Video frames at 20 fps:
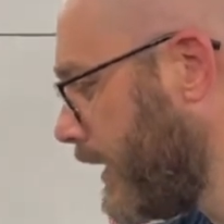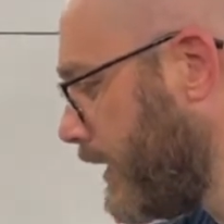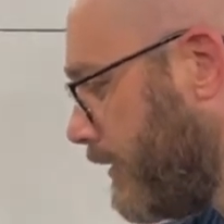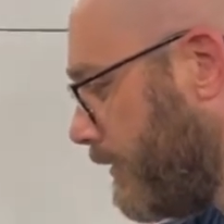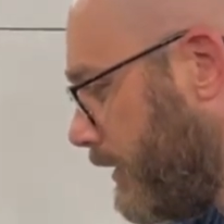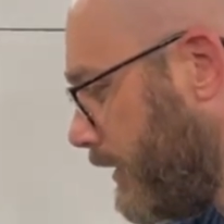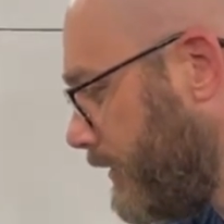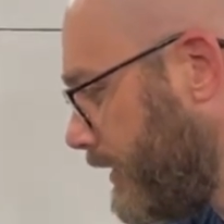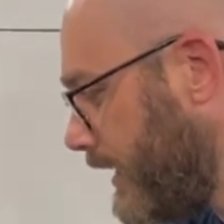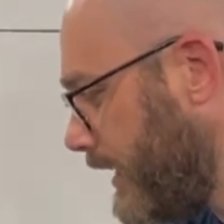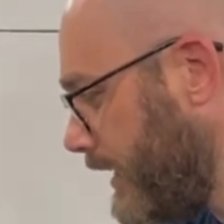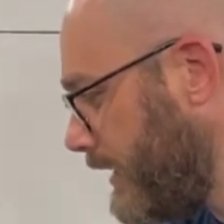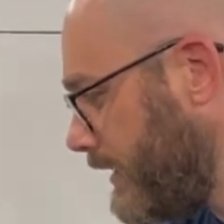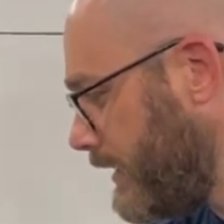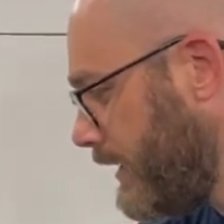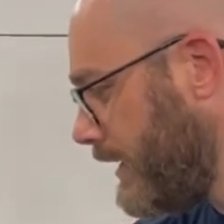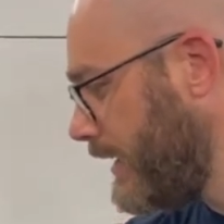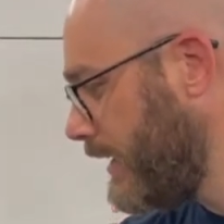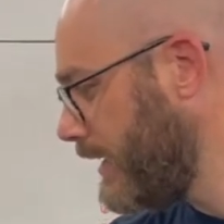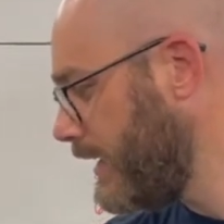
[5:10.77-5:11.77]
15,
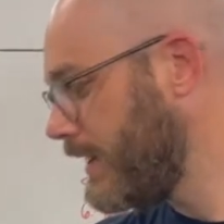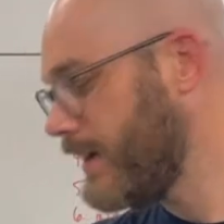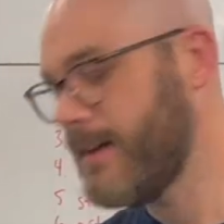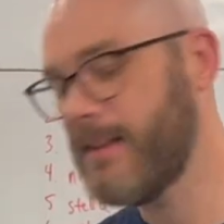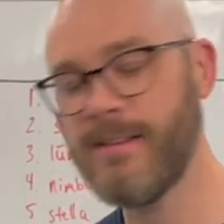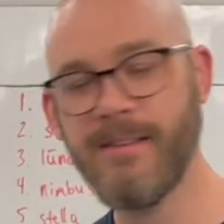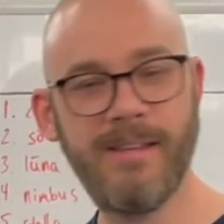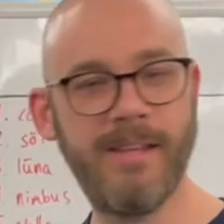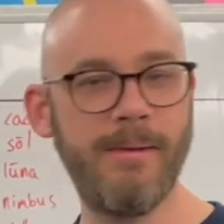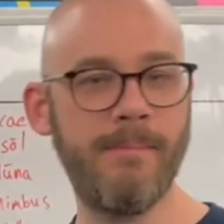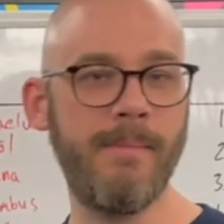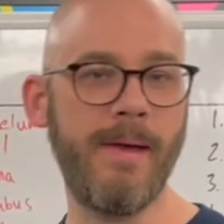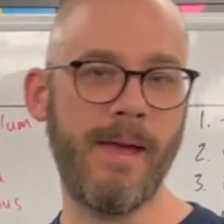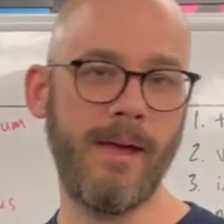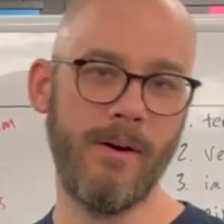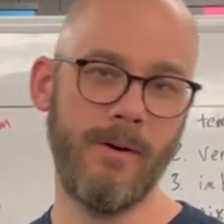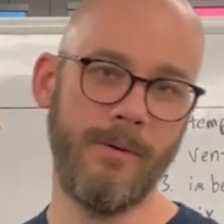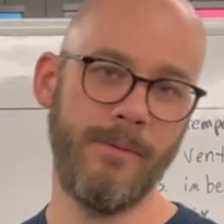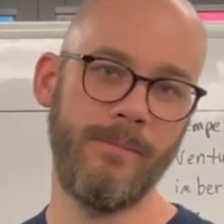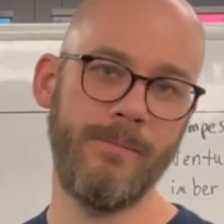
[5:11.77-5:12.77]

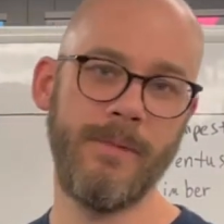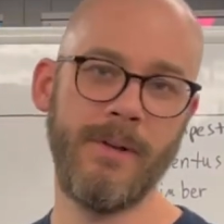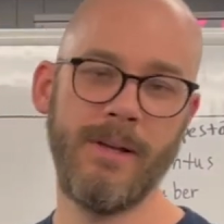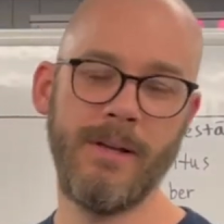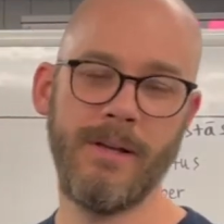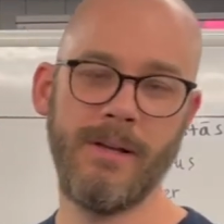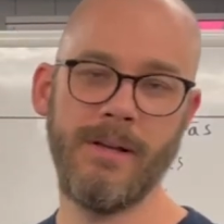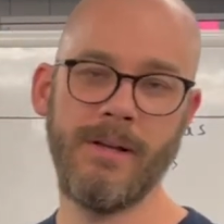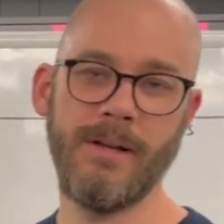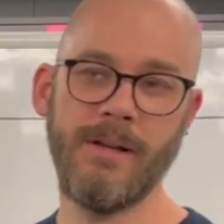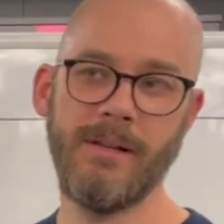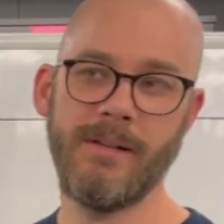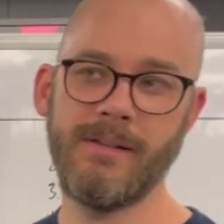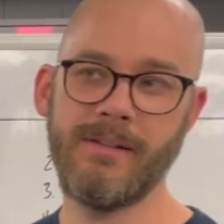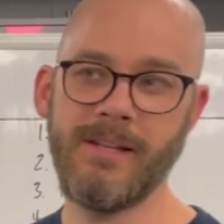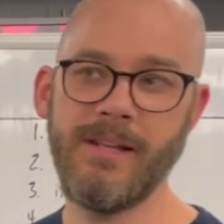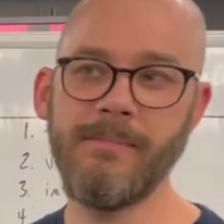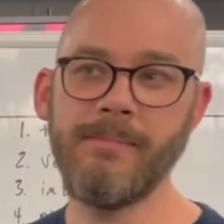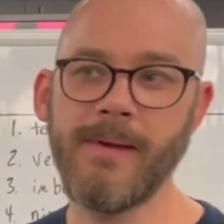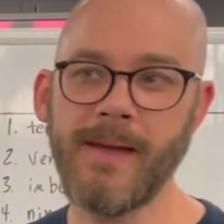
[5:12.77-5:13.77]
timeo.
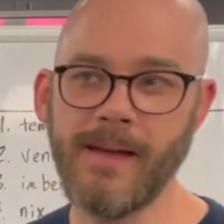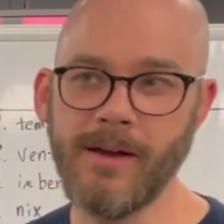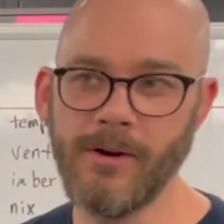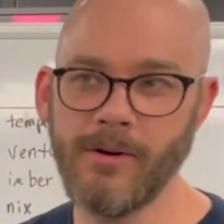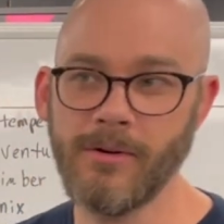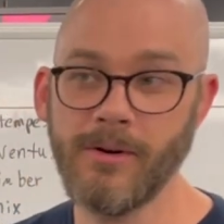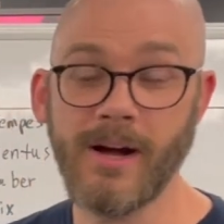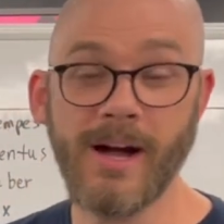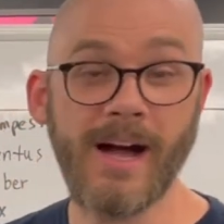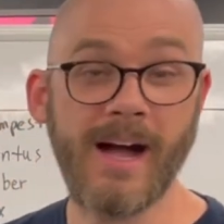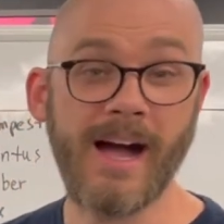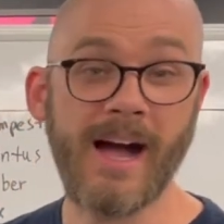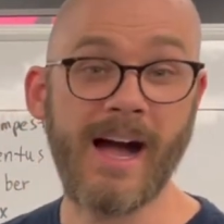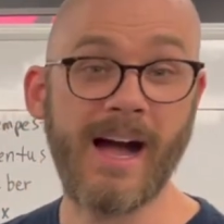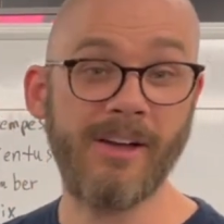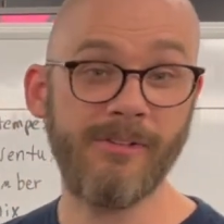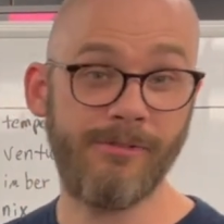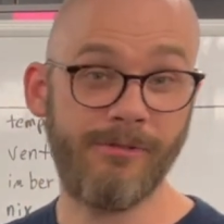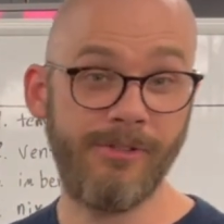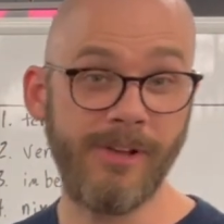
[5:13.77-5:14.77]
Timeo, I
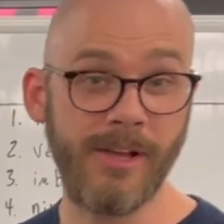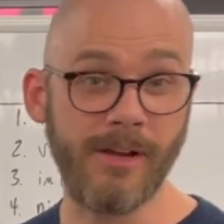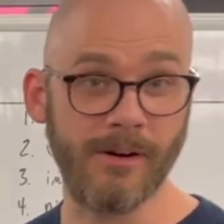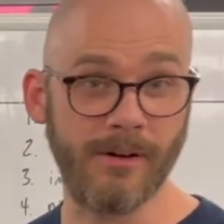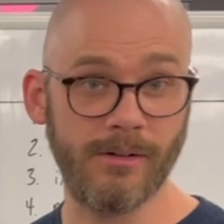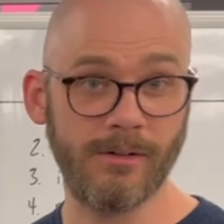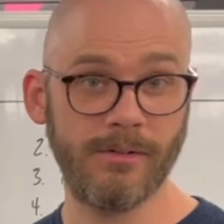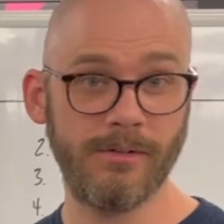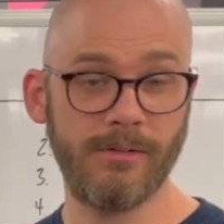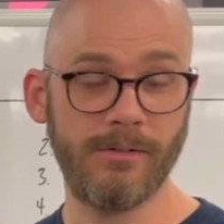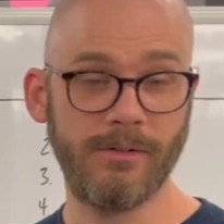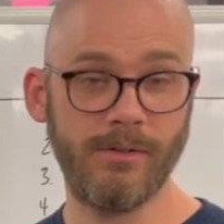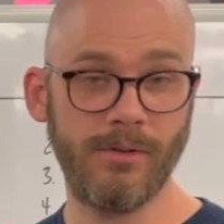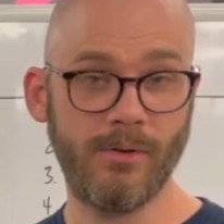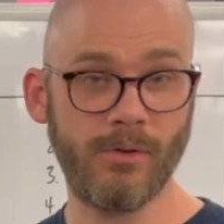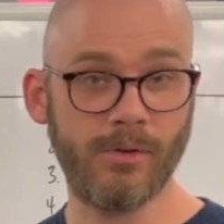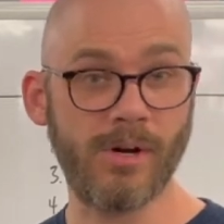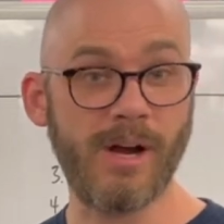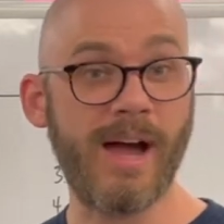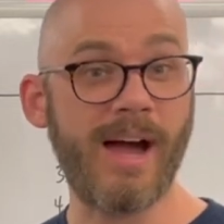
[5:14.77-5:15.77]
fear
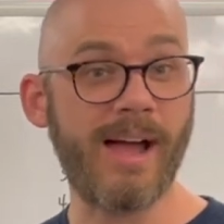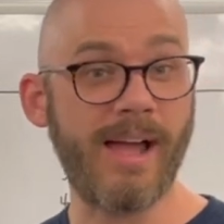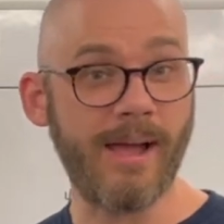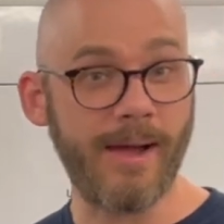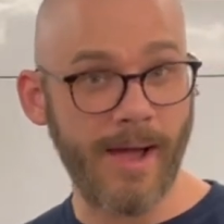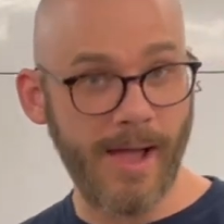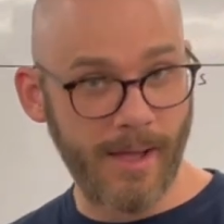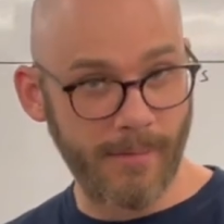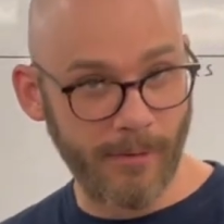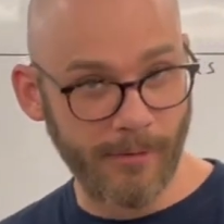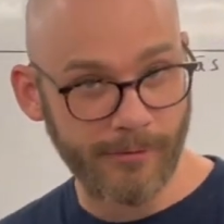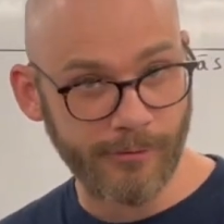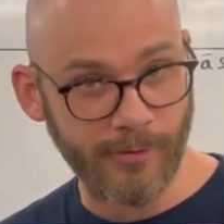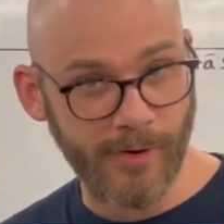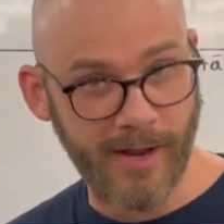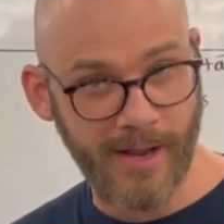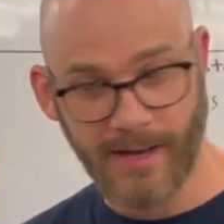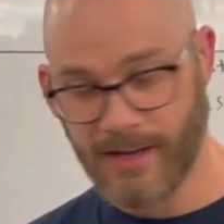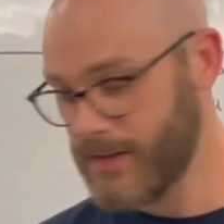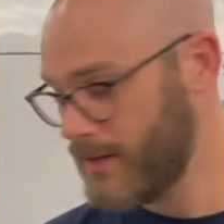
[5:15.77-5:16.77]
or I am
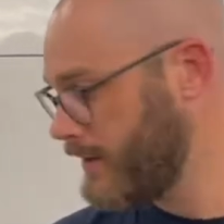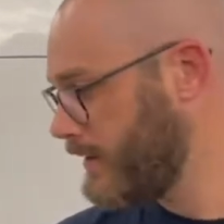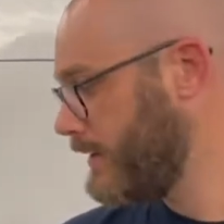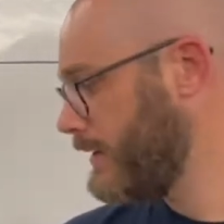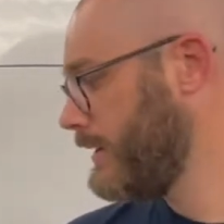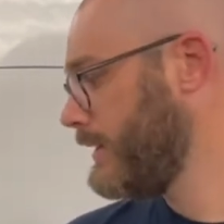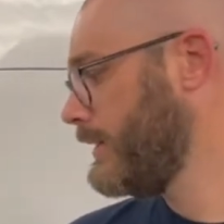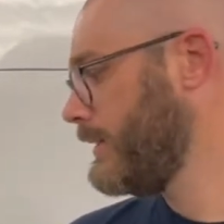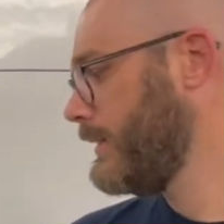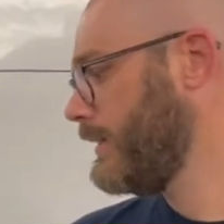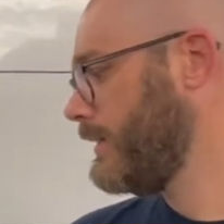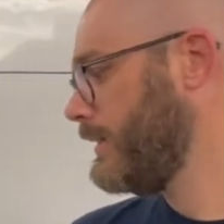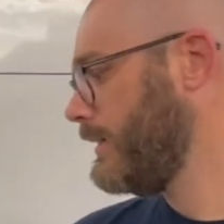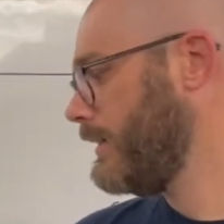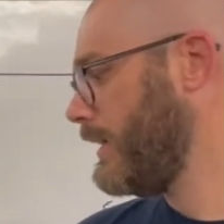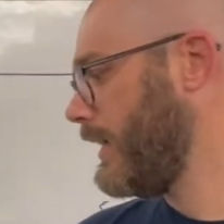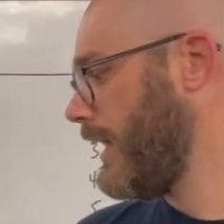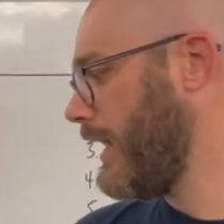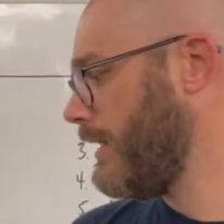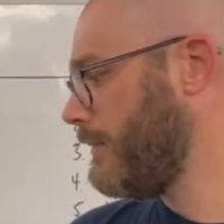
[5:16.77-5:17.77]
afraid.
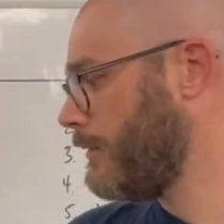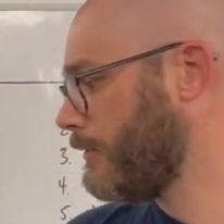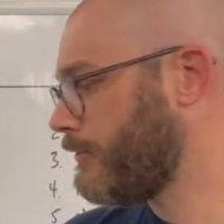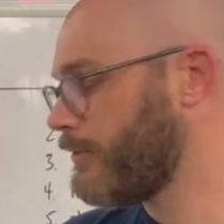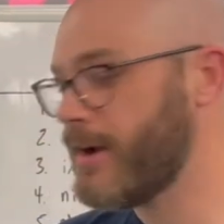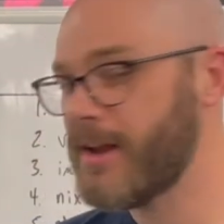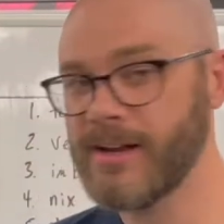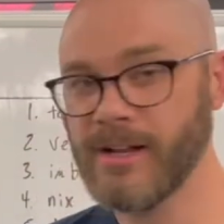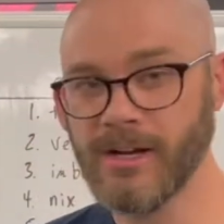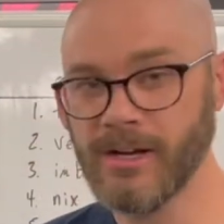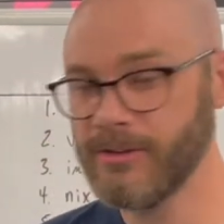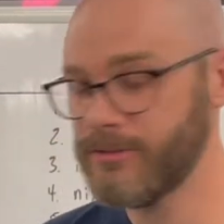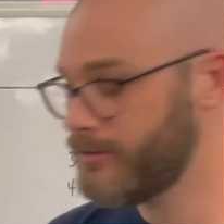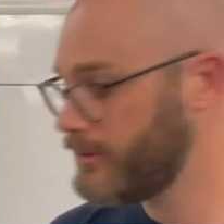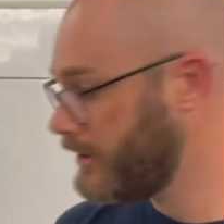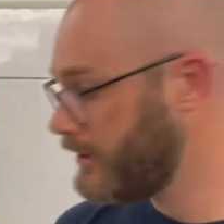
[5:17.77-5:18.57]
I am afraid of.